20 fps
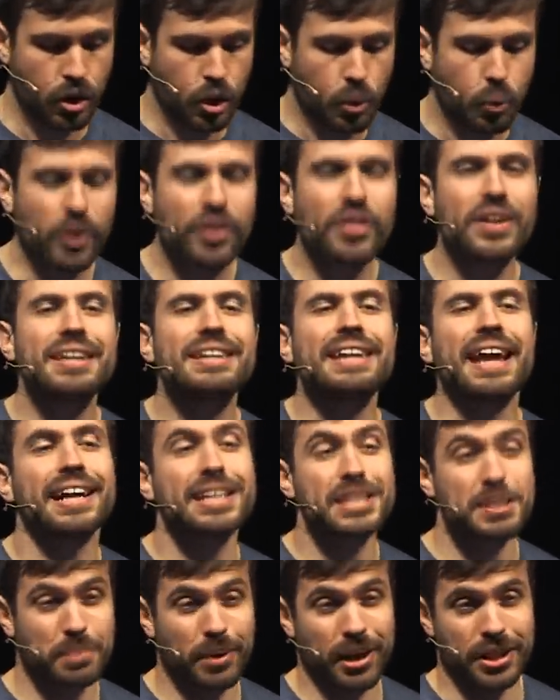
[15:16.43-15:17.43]
What are the
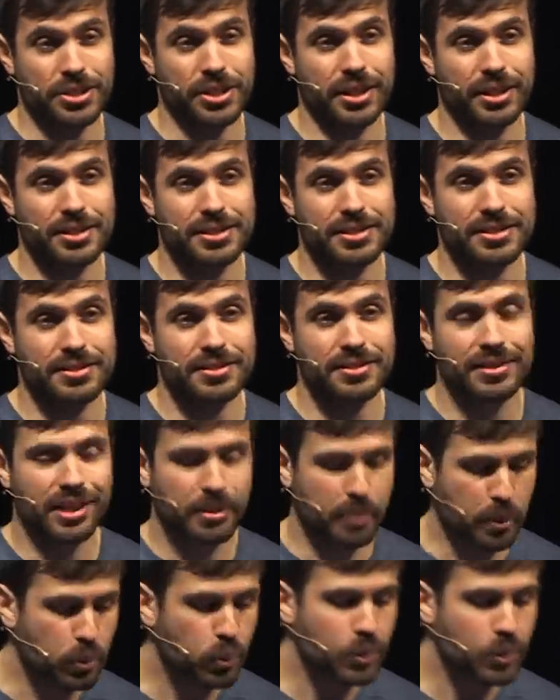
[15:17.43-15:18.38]
next projects people